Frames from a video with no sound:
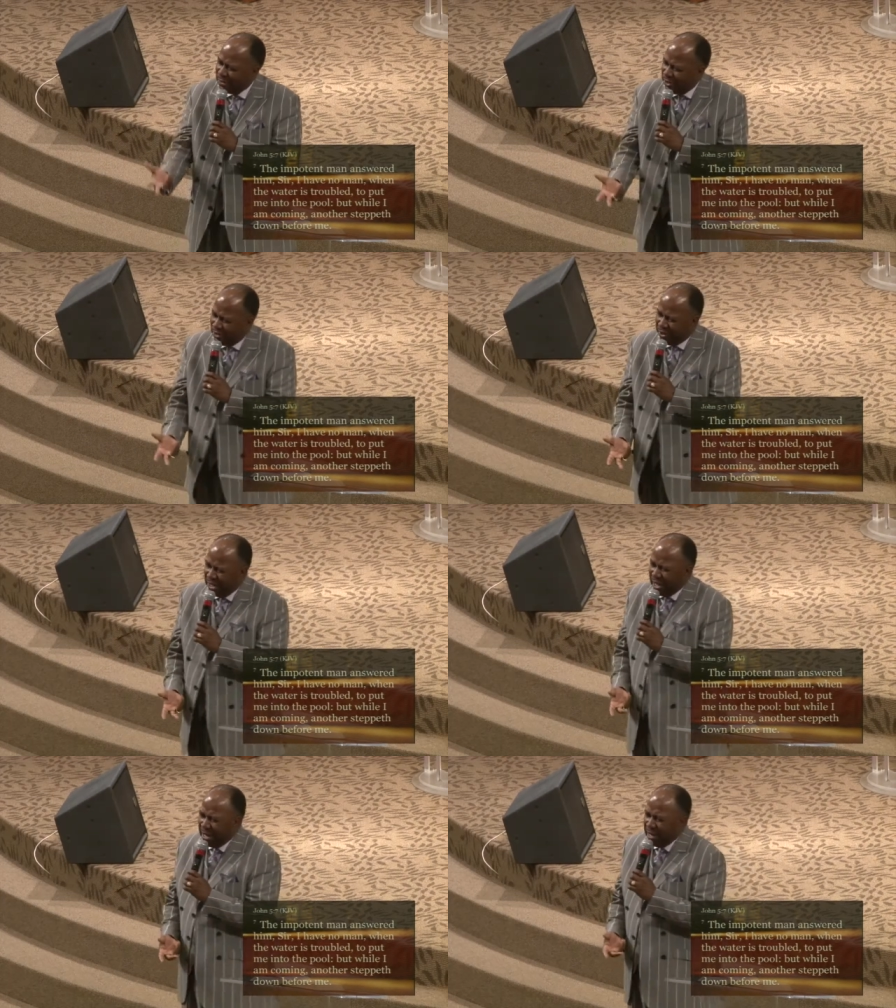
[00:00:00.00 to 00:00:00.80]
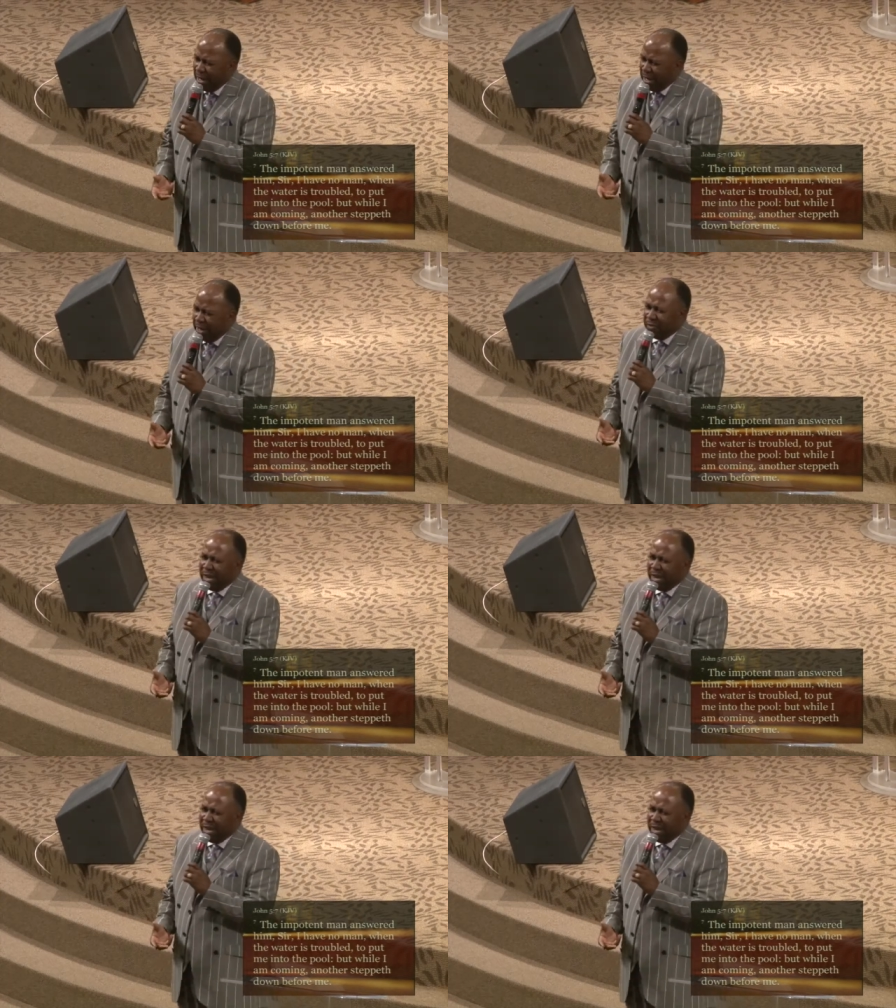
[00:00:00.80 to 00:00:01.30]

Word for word: asked you, son. He